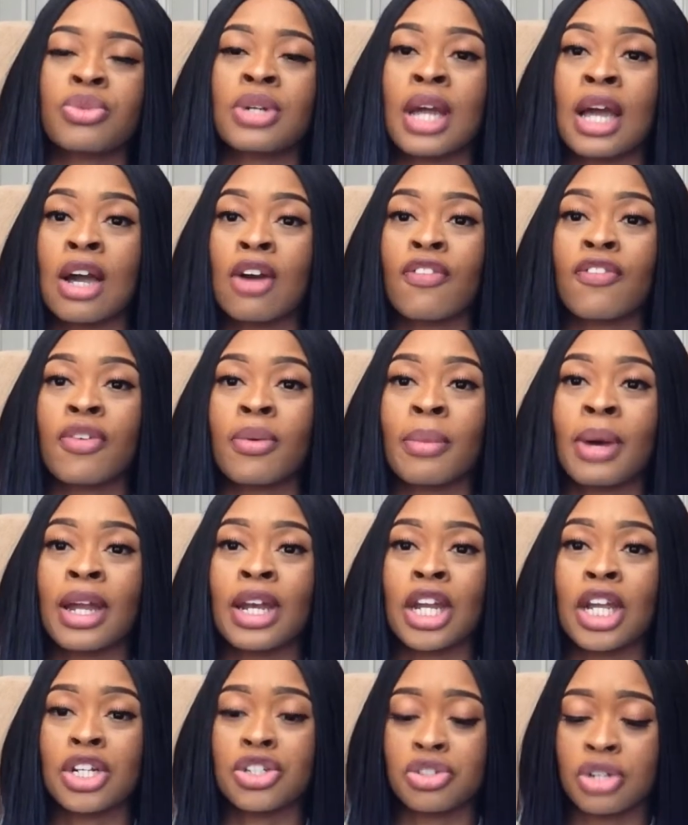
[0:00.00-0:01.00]
now for my
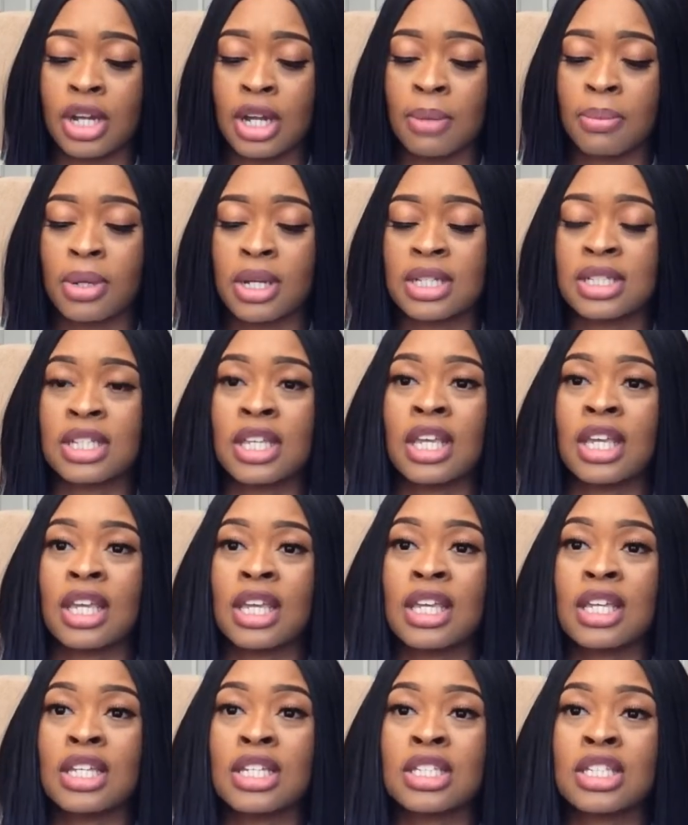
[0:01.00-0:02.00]
natural hair because it
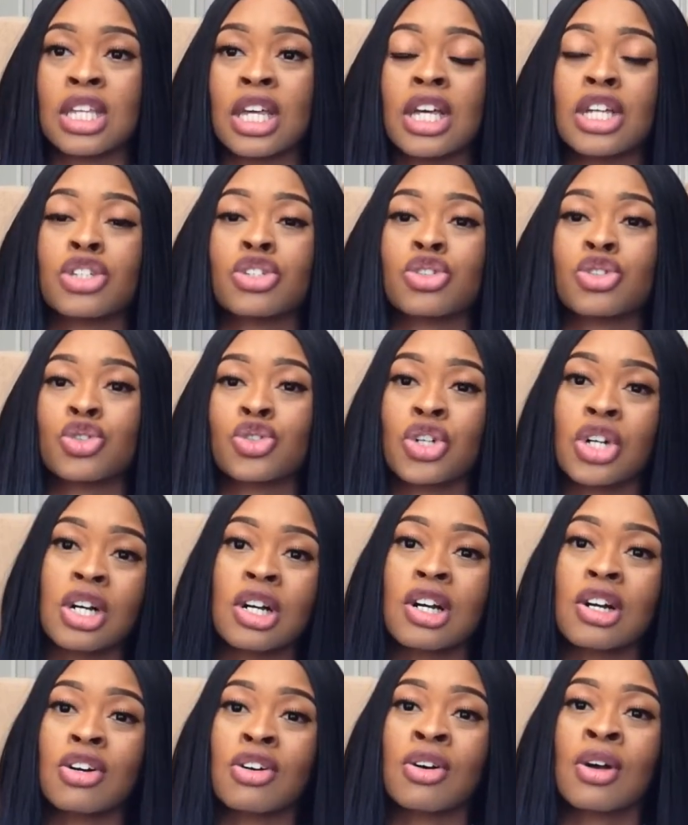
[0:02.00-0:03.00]
is a
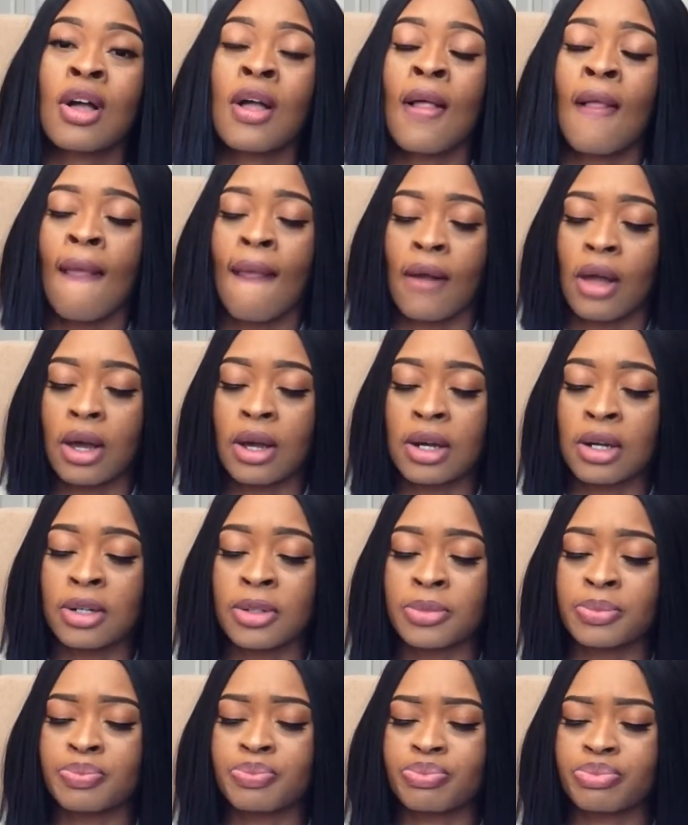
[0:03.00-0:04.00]
struggle.
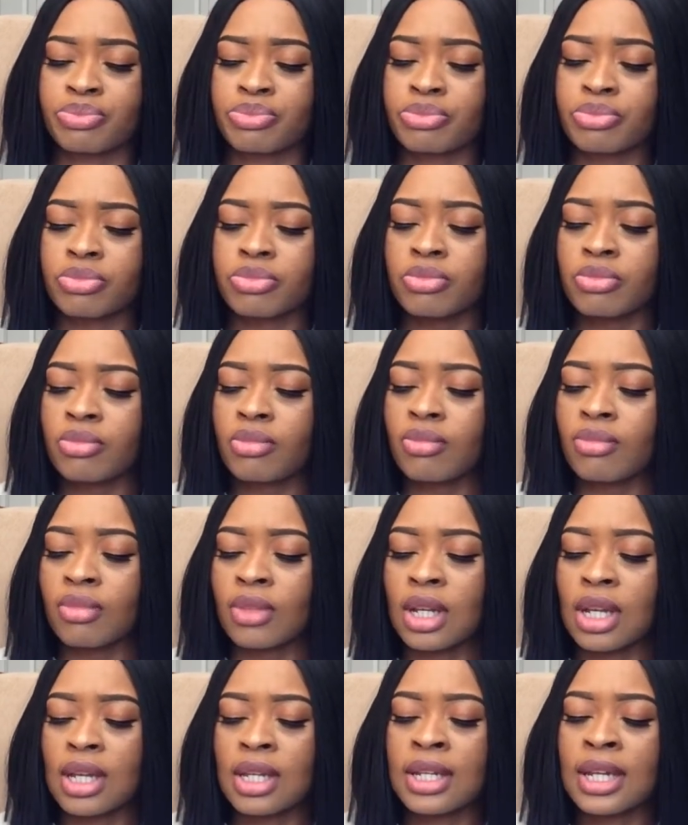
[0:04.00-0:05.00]
Um,
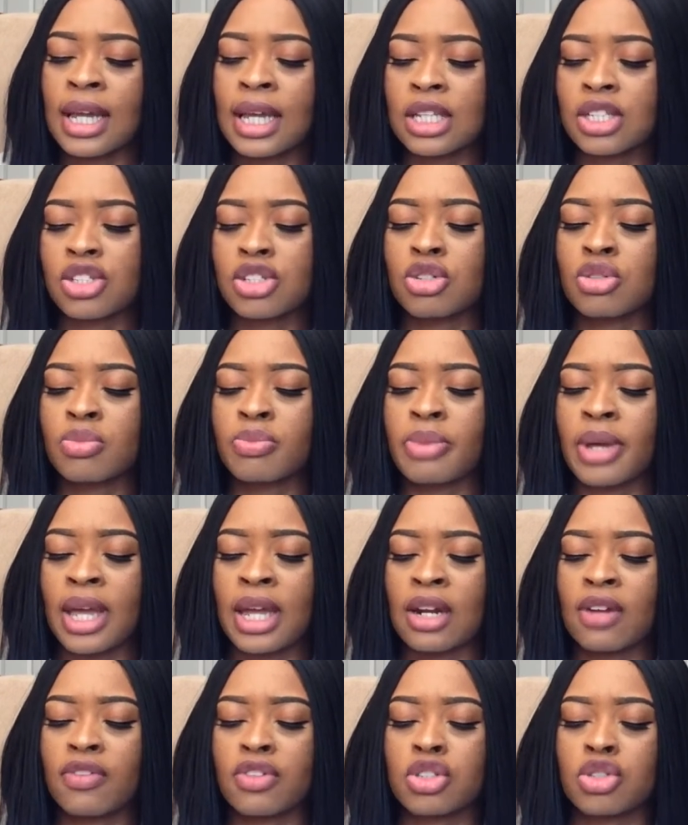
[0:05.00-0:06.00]
not too
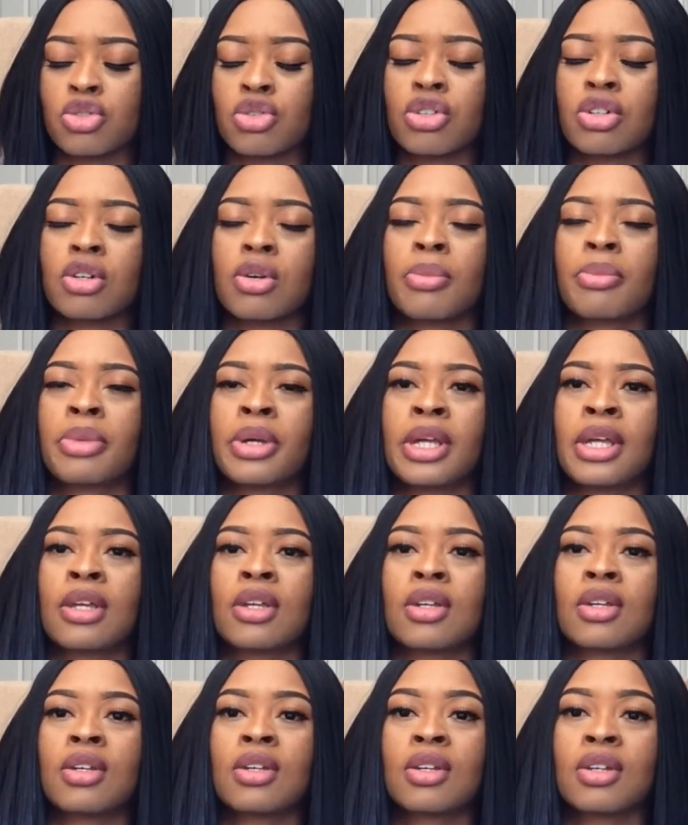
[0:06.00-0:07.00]
bad of a struggle,
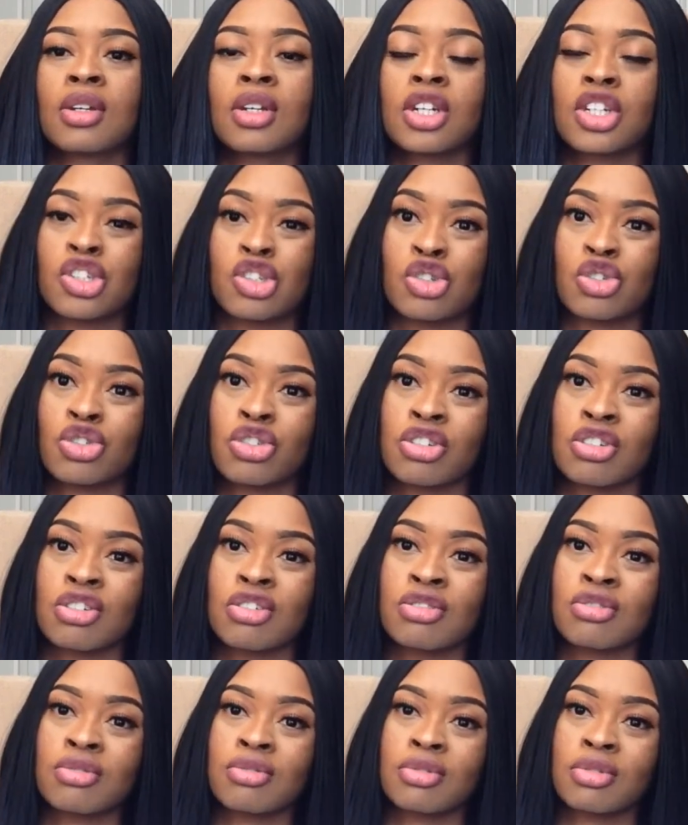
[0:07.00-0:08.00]
but a
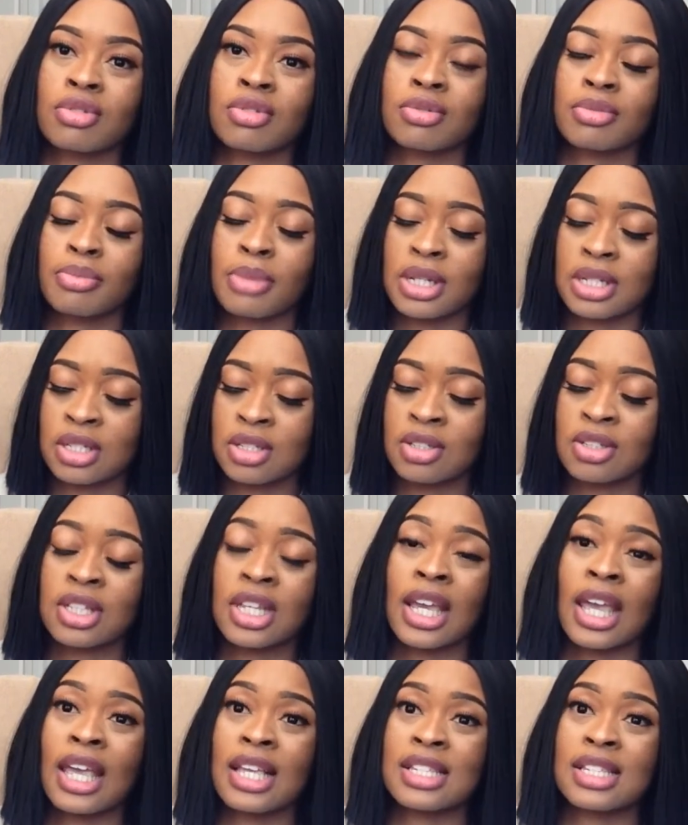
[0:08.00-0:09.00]
struggle. My
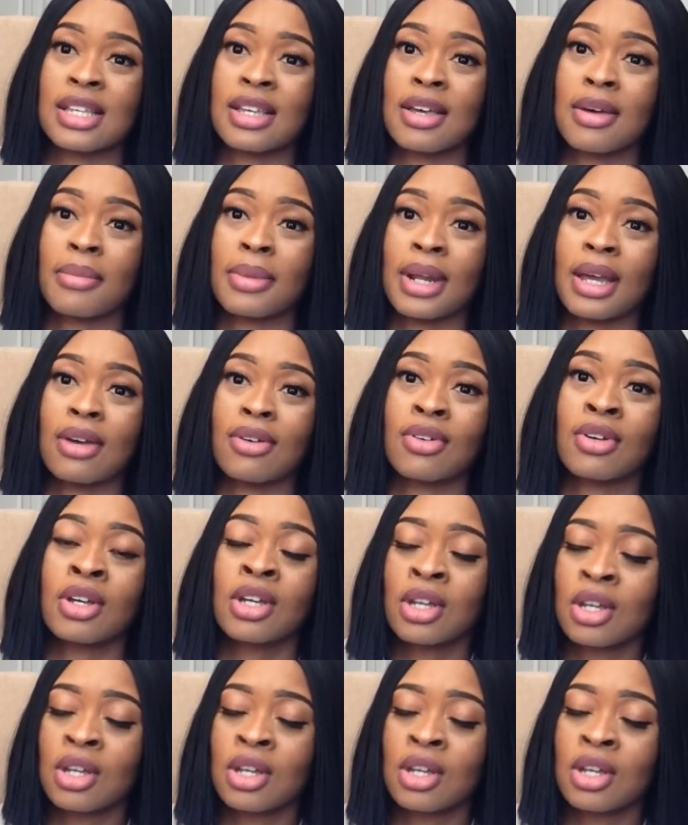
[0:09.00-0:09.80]
southern accent coming out